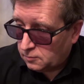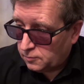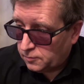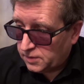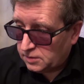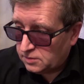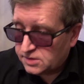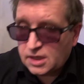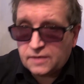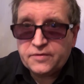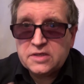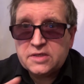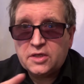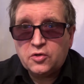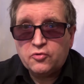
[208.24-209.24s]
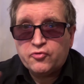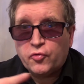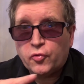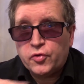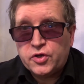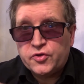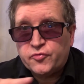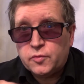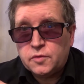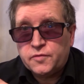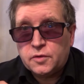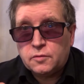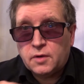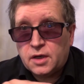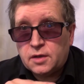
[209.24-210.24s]
they used to have these little droids moving
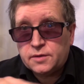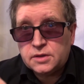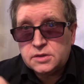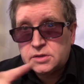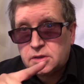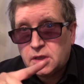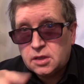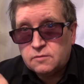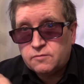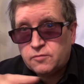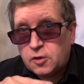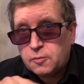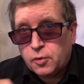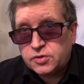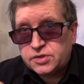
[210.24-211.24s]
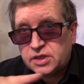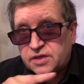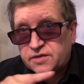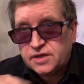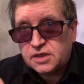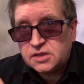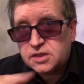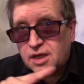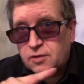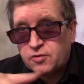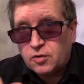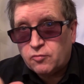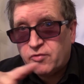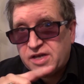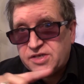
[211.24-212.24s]
around, these kind of robotic things, like
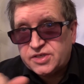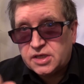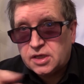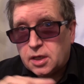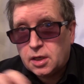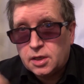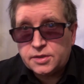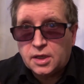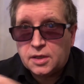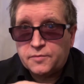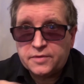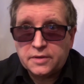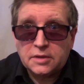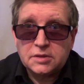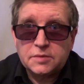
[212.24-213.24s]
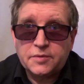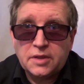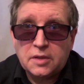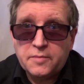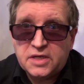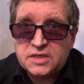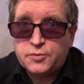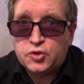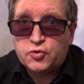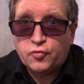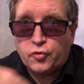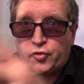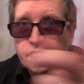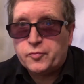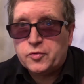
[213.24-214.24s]
little racing car type things, but they're meant to be
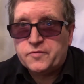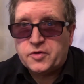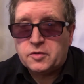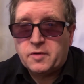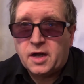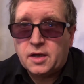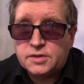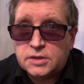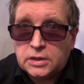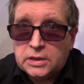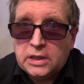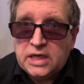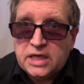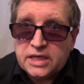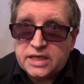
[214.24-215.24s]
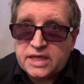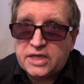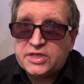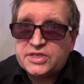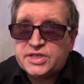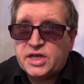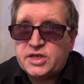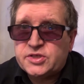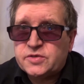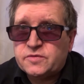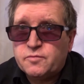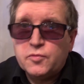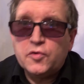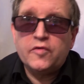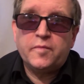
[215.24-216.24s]
droids moving around to get a sense of
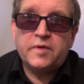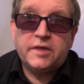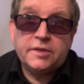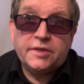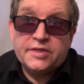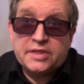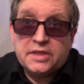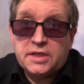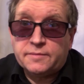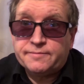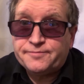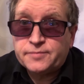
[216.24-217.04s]
movement in the scene.